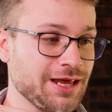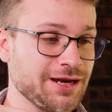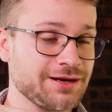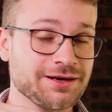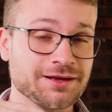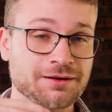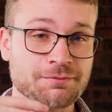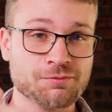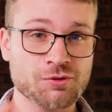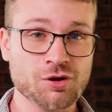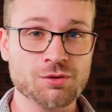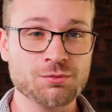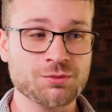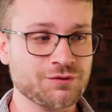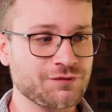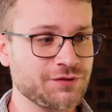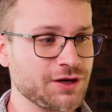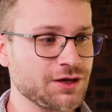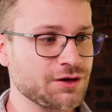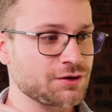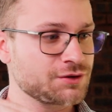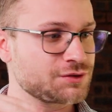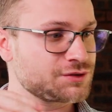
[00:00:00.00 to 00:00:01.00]
editing promo
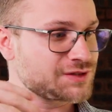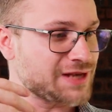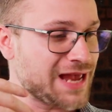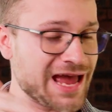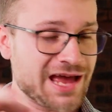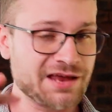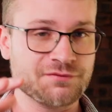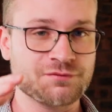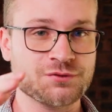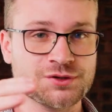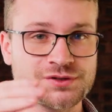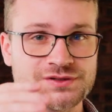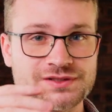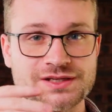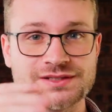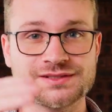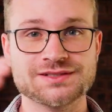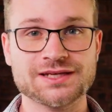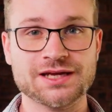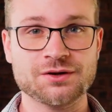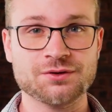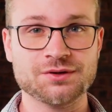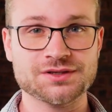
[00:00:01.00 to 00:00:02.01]
videos, adverts,
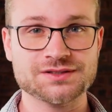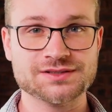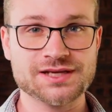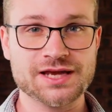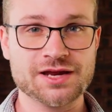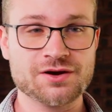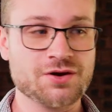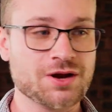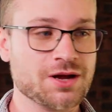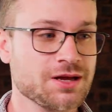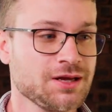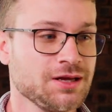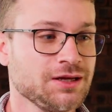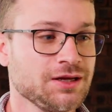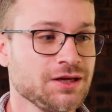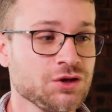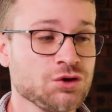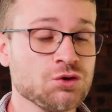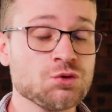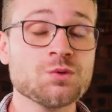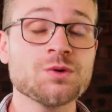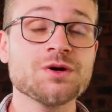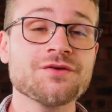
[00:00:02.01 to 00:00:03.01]
etc., etc.
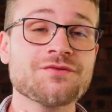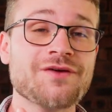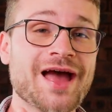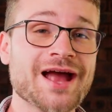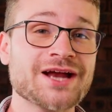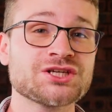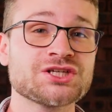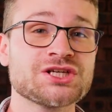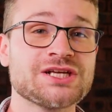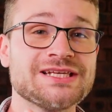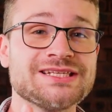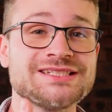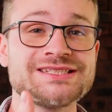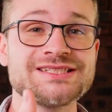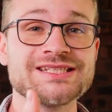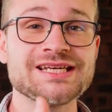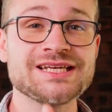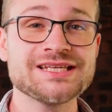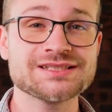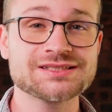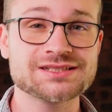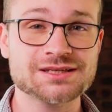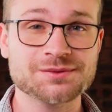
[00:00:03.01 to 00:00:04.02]
You would have actually
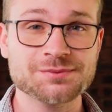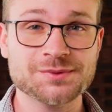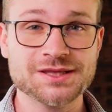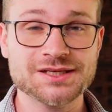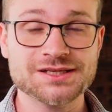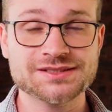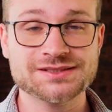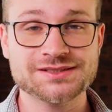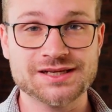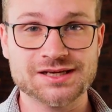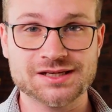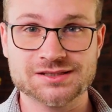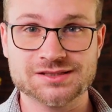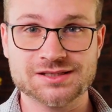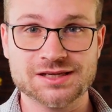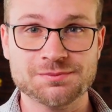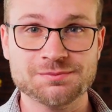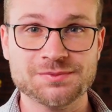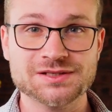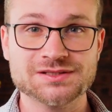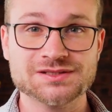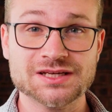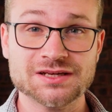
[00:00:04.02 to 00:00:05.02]
seen some of these text
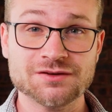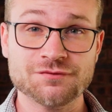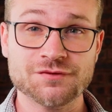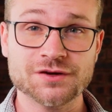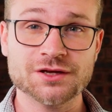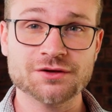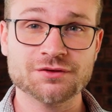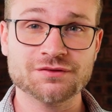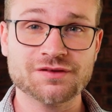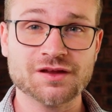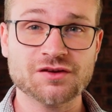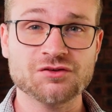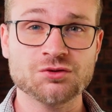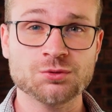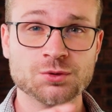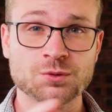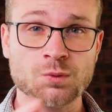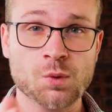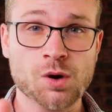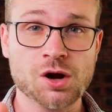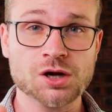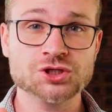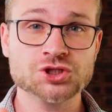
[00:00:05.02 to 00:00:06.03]
templates in videos that you
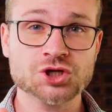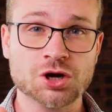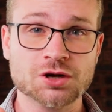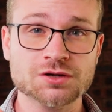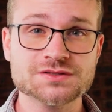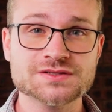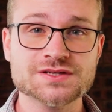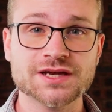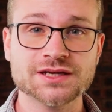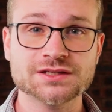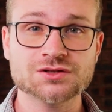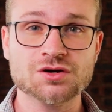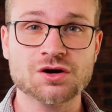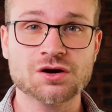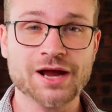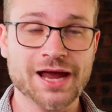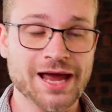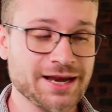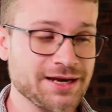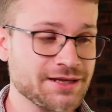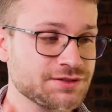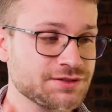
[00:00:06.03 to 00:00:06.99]
would watch on TikTok and